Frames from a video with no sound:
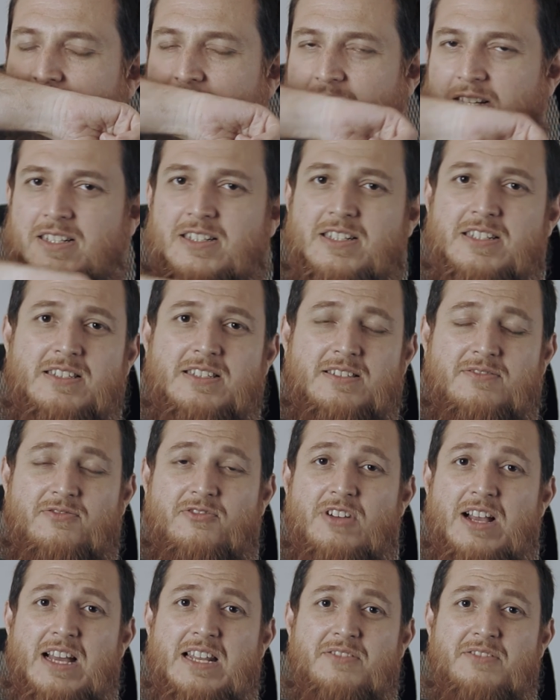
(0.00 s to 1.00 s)
It is
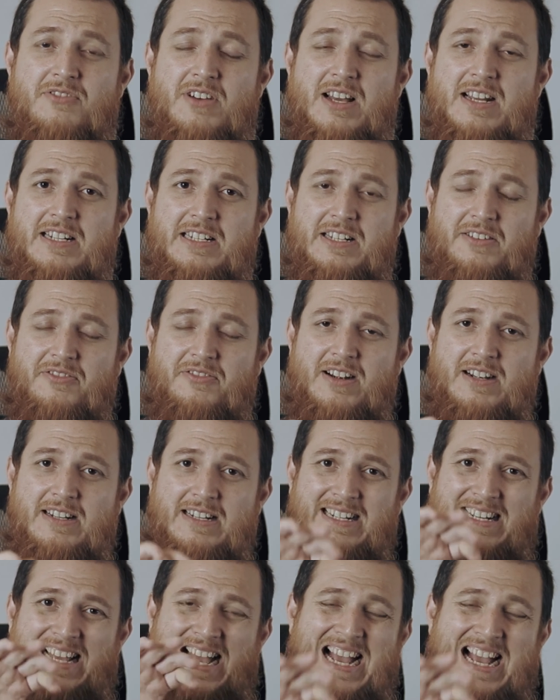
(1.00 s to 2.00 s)
very different.
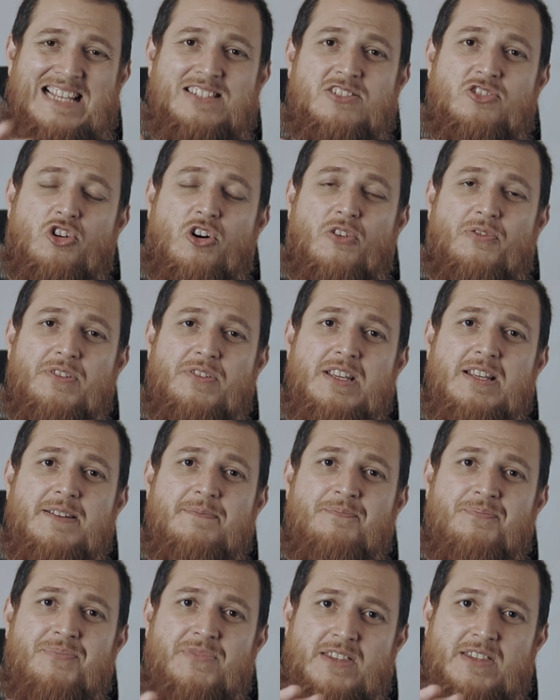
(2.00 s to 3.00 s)
It has coffee,
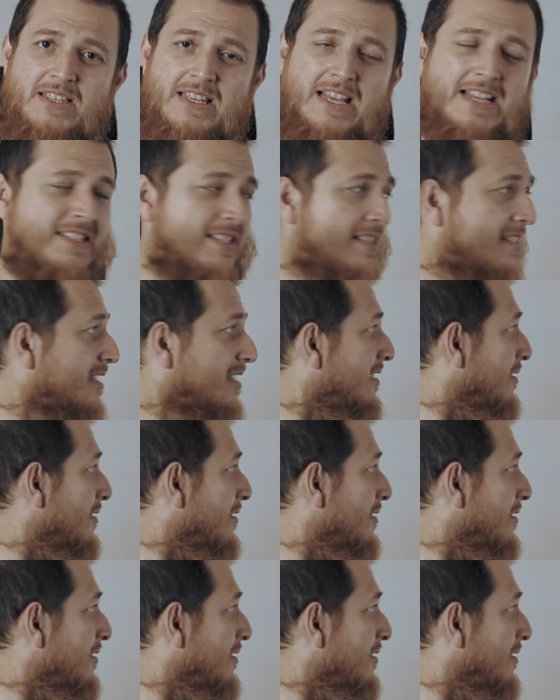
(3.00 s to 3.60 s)
yes,